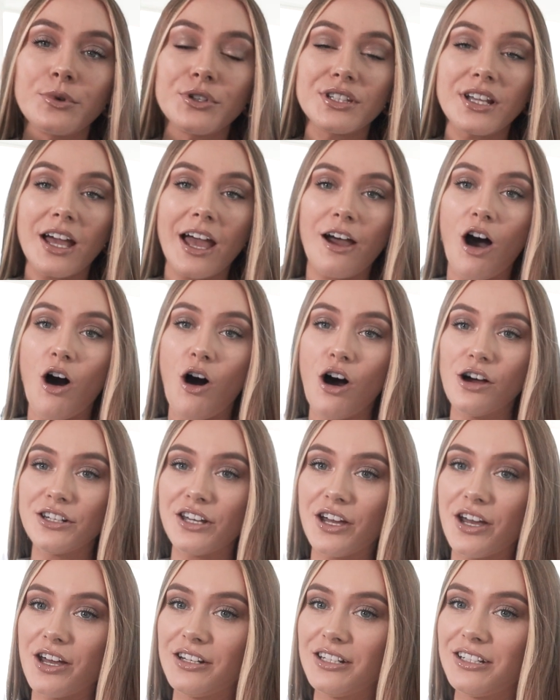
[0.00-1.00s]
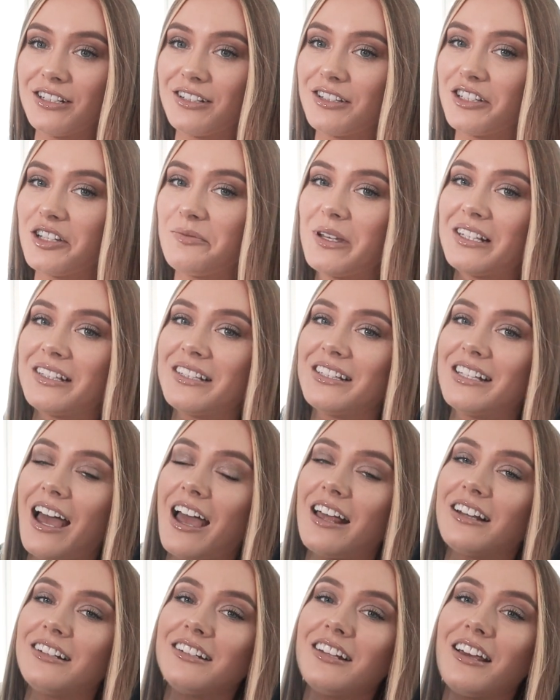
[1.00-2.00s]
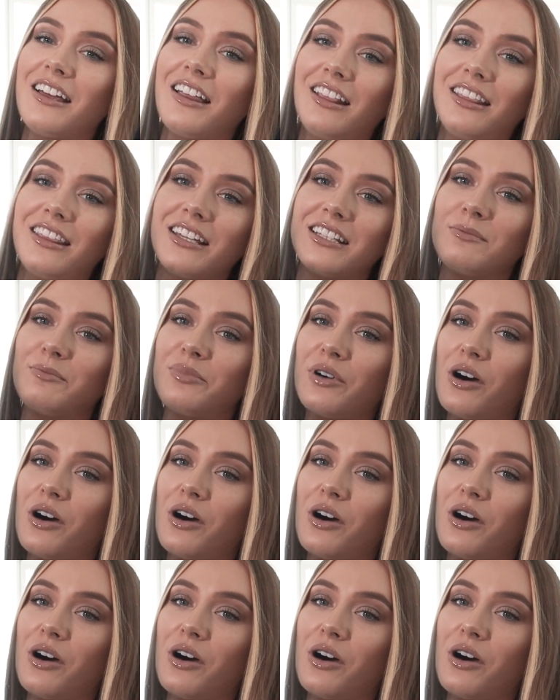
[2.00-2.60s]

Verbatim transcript: was honored to be sent this